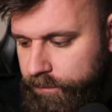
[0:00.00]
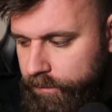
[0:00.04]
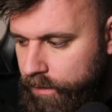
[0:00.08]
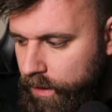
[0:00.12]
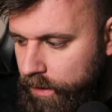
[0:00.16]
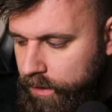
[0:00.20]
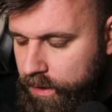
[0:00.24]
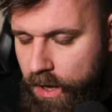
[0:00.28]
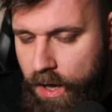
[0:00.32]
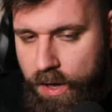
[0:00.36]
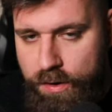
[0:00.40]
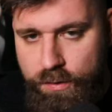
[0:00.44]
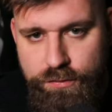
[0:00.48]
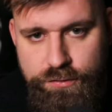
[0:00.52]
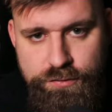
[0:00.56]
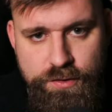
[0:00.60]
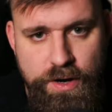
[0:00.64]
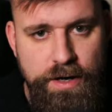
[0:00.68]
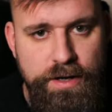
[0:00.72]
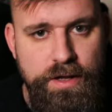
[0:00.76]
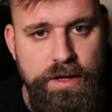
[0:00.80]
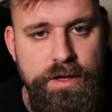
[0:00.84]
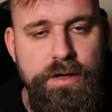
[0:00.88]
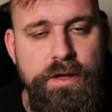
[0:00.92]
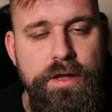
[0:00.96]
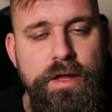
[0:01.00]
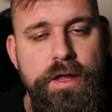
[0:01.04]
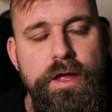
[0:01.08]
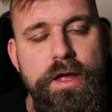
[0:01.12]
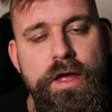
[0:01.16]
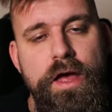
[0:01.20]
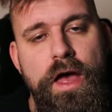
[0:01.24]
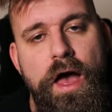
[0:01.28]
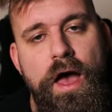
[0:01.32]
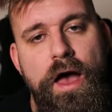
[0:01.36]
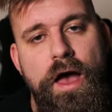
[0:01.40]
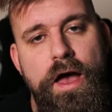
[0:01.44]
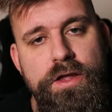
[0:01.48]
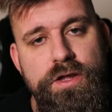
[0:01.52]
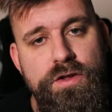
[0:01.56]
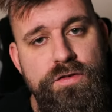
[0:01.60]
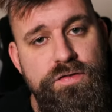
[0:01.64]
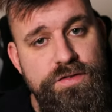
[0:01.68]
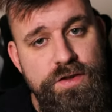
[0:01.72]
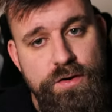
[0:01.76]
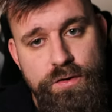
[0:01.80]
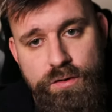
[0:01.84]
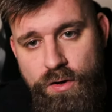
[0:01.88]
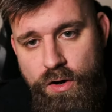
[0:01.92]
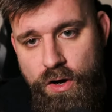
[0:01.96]
Colonel Strachan. You've
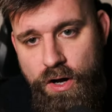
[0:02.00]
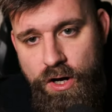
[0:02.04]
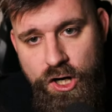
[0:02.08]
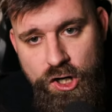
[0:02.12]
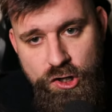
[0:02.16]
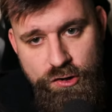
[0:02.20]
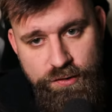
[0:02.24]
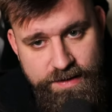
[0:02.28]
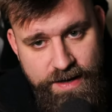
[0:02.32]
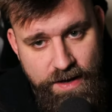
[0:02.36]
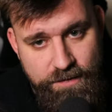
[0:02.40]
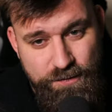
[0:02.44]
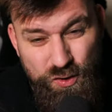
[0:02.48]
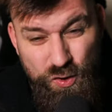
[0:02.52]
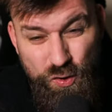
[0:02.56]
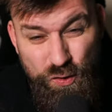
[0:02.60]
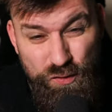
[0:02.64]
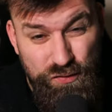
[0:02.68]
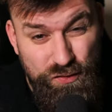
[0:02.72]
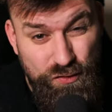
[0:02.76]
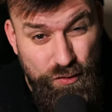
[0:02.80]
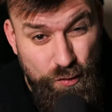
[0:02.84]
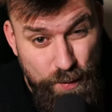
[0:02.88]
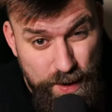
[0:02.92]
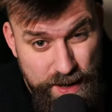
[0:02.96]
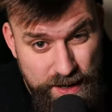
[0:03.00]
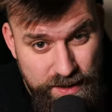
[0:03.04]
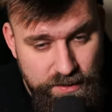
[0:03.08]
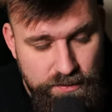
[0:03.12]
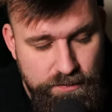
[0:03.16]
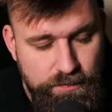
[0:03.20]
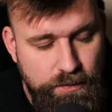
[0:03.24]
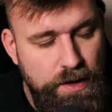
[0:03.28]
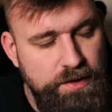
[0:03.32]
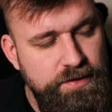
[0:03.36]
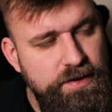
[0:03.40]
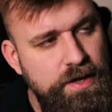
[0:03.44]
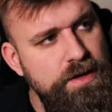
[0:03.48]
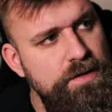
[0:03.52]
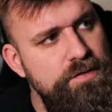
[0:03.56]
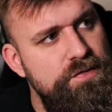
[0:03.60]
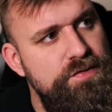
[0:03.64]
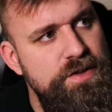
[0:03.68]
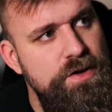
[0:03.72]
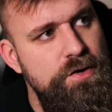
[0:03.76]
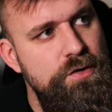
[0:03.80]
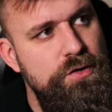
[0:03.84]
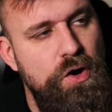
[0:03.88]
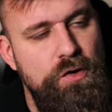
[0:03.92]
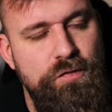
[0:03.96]
still got a Death Corps of Krieg. Well, I say you've
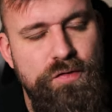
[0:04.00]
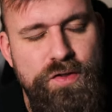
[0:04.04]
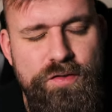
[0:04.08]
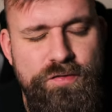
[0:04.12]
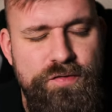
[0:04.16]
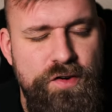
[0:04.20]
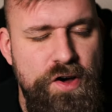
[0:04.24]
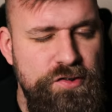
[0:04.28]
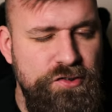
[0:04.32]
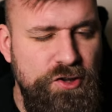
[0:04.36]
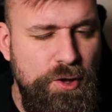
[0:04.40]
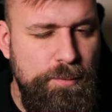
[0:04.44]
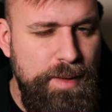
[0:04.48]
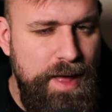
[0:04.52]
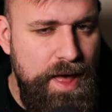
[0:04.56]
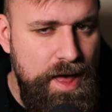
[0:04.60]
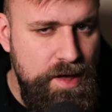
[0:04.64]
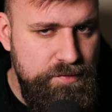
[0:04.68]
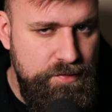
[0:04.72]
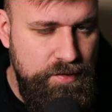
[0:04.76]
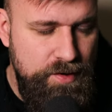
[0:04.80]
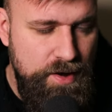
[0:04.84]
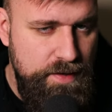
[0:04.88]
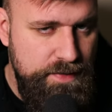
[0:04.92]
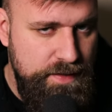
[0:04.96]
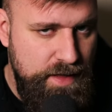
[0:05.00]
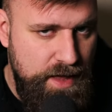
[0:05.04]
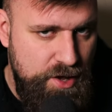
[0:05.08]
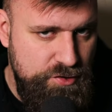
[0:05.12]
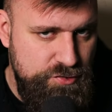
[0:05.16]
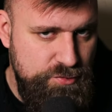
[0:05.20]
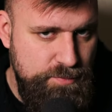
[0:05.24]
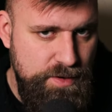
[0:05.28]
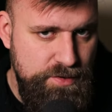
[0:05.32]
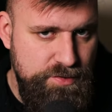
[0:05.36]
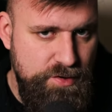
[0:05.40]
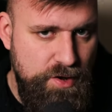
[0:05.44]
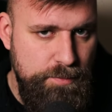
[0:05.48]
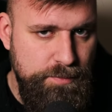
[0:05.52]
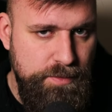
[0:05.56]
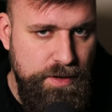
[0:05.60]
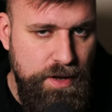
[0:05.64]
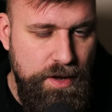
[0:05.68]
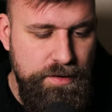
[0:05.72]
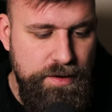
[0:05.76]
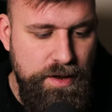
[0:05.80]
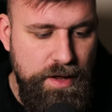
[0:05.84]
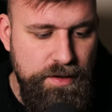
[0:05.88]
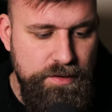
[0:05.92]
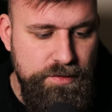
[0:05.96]
still got, for the first time ever in the Astra Militarum
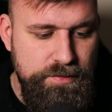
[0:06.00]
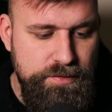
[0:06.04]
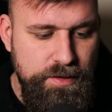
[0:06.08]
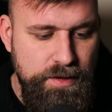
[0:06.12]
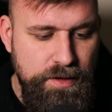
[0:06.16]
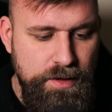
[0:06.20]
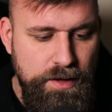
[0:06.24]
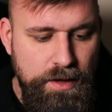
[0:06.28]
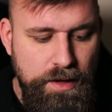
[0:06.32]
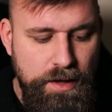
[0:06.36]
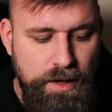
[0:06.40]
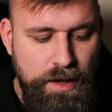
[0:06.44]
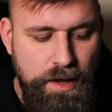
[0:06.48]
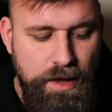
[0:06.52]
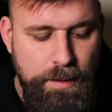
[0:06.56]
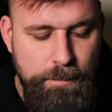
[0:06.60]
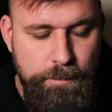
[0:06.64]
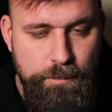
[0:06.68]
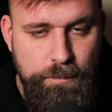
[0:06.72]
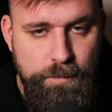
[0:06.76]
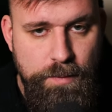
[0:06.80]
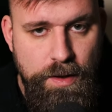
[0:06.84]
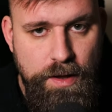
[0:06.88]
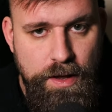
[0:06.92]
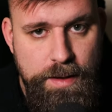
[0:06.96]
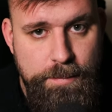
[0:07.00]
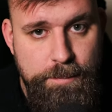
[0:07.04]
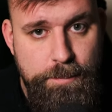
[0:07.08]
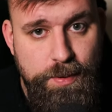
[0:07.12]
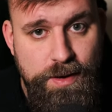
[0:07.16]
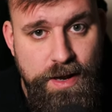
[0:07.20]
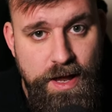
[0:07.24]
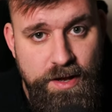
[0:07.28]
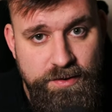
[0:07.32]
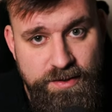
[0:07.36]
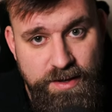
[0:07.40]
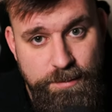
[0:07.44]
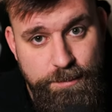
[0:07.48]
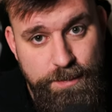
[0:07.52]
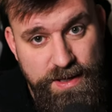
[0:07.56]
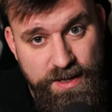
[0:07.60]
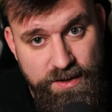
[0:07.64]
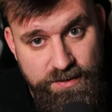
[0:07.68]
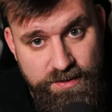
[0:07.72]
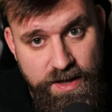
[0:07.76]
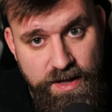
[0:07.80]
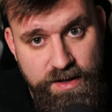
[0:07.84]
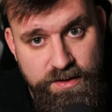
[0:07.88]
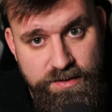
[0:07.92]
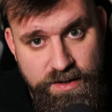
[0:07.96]
codex, In plastic,
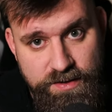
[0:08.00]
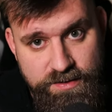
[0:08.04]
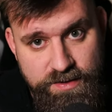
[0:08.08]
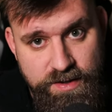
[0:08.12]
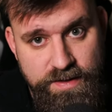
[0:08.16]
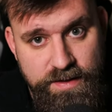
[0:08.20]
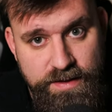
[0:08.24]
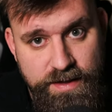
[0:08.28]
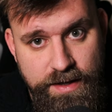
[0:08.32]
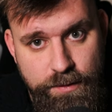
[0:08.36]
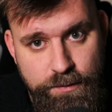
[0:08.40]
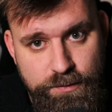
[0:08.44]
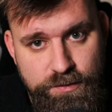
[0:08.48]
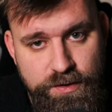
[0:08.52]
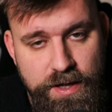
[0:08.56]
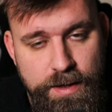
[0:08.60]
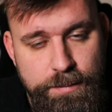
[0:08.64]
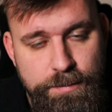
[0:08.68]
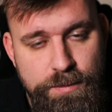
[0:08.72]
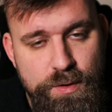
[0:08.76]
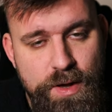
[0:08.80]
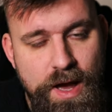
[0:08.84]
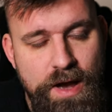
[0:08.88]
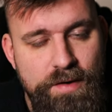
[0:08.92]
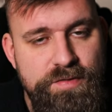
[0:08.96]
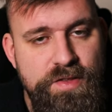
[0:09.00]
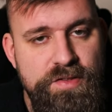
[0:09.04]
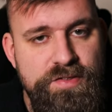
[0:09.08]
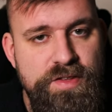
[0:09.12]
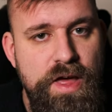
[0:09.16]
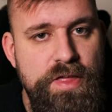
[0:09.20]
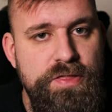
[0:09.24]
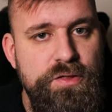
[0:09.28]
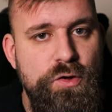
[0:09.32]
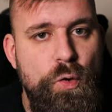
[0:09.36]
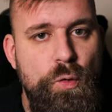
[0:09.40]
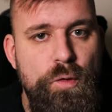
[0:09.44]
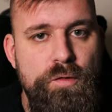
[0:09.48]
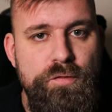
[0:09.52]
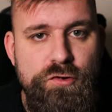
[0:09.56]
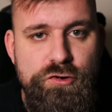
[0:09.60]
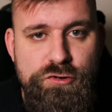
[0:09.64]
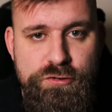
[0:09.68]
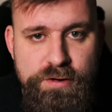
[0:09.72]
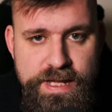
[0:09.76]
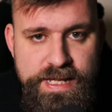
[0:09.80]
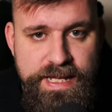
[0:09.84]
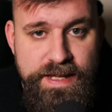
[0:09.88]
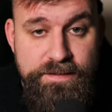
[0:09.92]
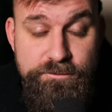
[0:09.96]
because they exist in the kill team, you have the Death Corps of
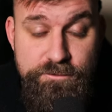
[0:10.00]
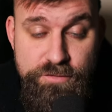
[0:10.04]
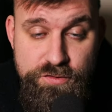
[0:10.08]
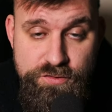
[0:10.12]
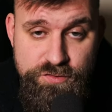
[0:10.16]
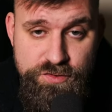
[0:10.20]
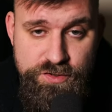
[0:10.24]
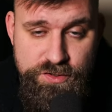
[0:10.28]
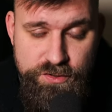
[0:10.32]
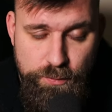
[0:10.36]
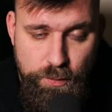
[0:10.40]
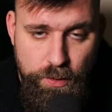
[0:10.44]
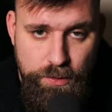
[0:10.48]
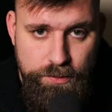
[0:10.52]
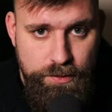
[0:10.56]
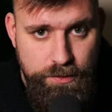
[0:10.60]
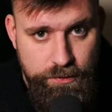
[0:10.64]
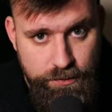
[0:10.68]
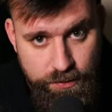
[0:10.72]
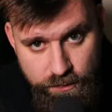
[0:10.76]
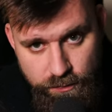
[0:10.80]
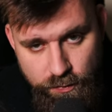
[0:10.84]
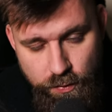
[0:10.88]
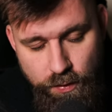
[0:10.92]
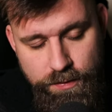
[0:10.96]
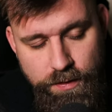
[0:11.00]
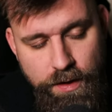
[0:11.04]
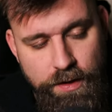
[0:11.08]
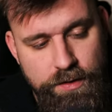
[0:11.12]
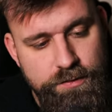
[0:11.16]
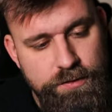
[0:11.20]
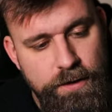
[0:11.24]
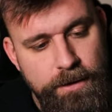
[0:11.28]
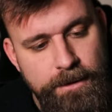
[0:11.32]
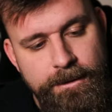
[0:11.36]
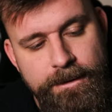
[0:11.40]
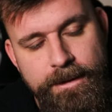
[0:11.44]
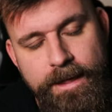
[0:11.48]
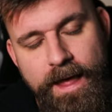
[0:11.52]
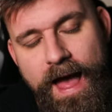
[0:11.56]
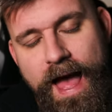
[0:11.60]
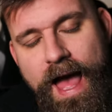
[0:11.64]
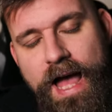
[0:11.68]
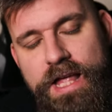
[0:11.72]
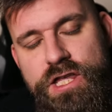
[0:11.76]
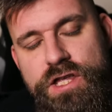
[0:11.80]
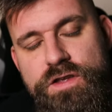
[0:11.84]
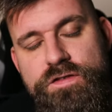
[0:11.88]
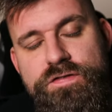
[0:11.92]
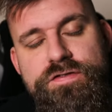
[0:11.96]
Krieg Infantry Squad. So you've got those.
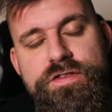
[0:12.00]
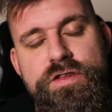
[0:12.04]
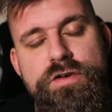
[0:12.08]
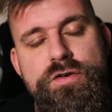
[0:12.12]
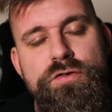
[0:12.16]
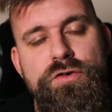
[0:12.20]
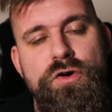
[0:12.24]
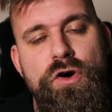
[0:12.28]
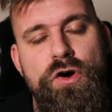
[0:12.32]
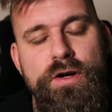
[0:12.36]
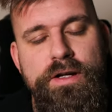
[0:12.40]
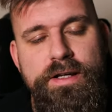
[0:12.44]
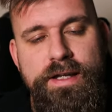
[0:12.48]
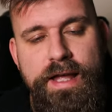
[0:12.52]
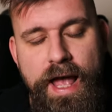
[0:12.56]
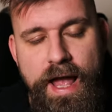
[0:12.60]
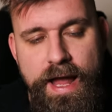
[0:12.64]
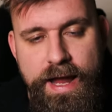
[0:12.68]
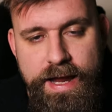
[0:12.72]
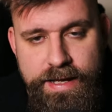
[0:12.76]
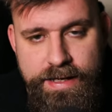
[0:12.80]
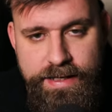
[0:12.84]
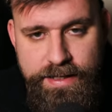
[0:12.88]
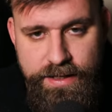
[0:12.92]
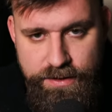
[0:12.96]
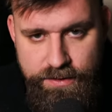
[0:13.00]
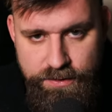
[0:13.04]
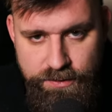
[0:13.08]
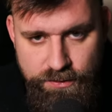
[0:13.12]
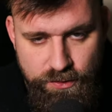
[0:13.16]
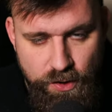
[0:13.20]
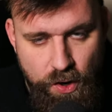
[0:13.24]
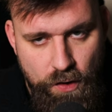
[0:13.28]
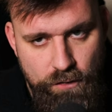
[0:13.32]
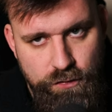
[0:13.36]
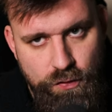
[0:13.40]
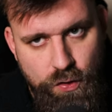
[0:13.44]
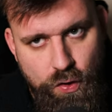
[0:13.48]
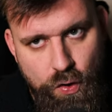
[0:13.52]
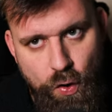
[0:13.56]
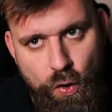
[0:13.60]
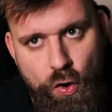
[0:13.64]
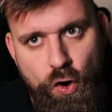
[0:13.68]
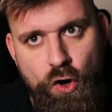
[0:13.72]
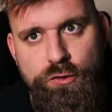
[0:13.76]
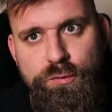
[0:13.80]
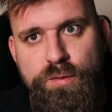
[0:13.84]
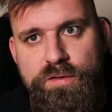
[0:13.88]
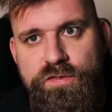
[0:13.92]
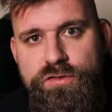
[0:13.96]
And you've still got Cadians. Of
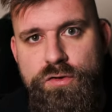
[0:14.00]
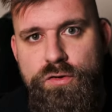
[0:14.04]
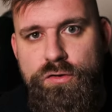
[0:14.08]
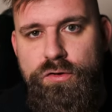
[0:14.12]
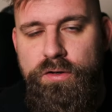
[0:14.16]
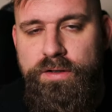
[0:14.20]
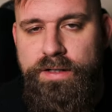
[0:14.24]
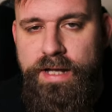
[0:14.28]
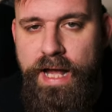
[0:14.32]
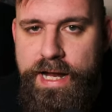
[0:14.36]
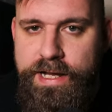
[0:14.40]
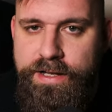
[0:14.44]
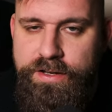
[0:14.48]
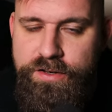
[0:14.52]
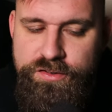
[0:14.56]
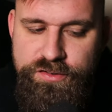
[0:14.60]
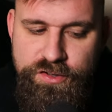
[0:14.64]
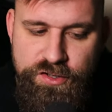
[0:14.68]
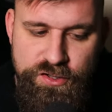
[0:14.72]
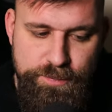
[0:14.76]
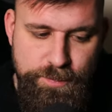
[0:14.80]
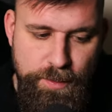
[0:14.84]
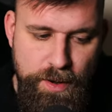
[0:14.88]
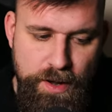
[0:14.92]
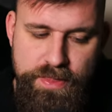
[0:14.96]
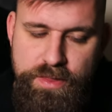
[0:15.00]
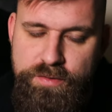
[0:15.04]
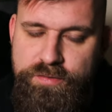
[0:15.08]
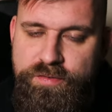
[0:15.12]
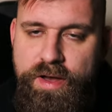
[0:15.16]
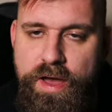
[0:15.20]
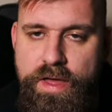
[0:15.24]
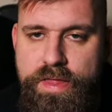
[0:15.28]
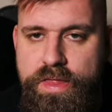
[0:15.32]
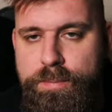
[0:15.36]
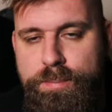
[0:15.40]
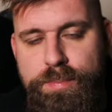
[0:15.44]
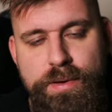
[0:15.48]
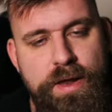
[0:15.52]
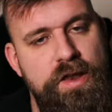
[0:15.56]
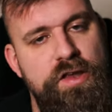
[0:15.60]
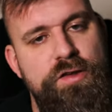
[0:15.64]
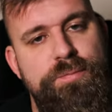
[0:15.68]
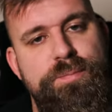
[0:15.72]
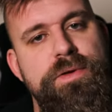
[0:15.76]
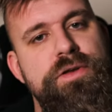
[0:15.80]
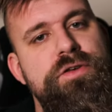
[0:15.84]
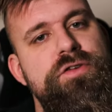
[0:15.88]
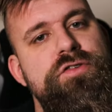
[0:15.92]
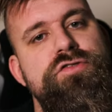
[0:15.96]
course, we've still got Cadians, despite the fact the
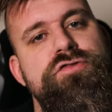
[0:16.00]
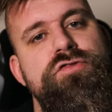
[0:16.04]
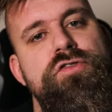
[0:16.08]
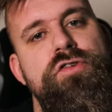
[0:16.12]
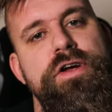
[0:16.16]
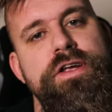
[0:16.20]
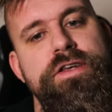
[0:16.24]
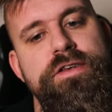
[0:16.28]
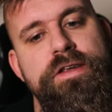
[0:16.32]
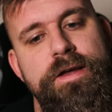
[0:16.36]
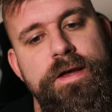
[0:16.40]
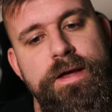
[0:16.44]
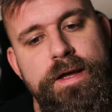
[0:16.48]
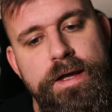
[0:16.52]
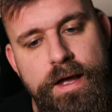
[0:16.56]
planet's been destroyed.